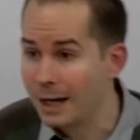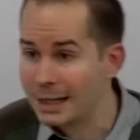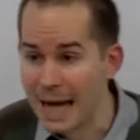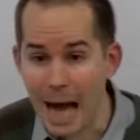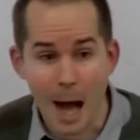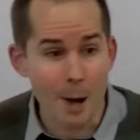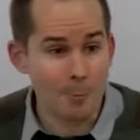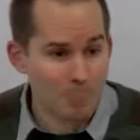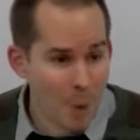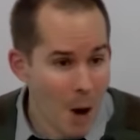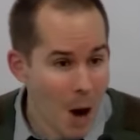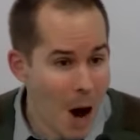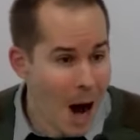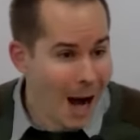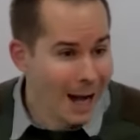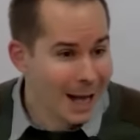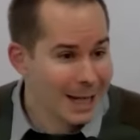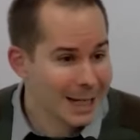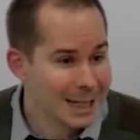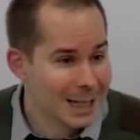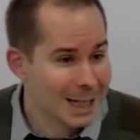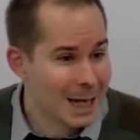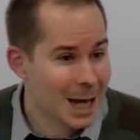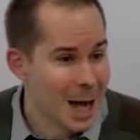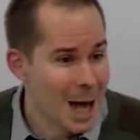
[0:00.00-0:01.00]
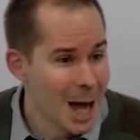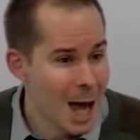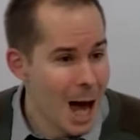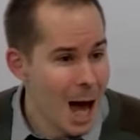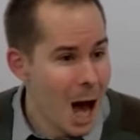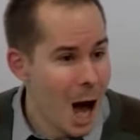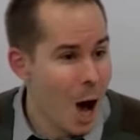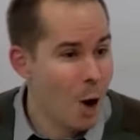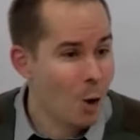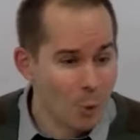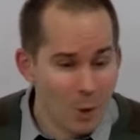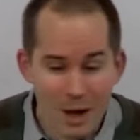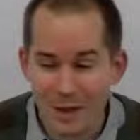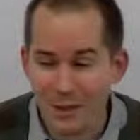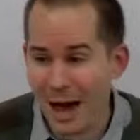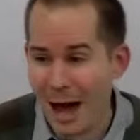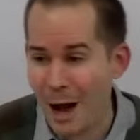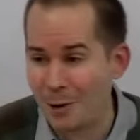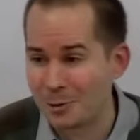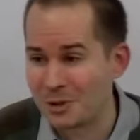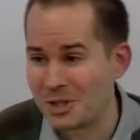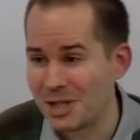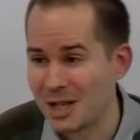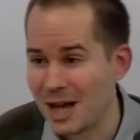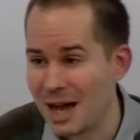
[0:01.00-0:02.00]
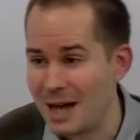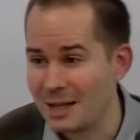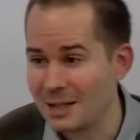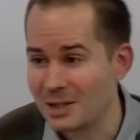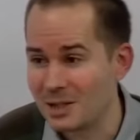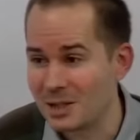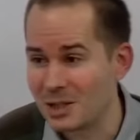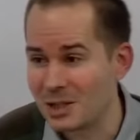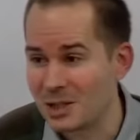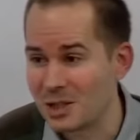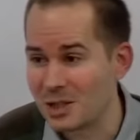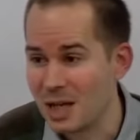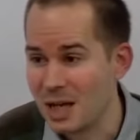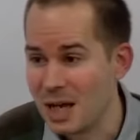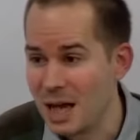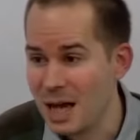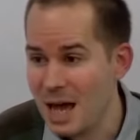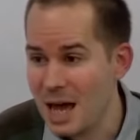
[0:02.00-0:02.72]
get by without it.